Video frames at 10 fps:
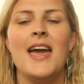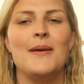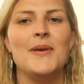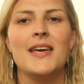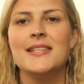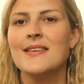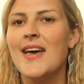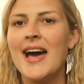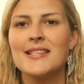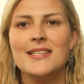And because of
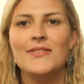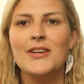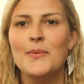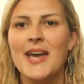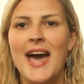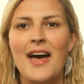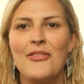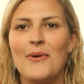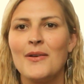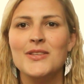the activity we
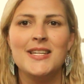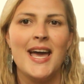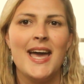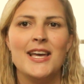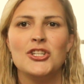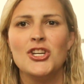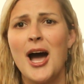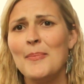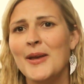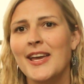had throughout the day,
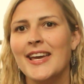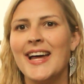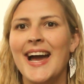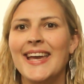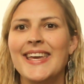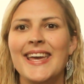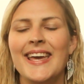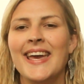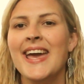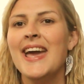shopping and
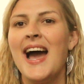hiking,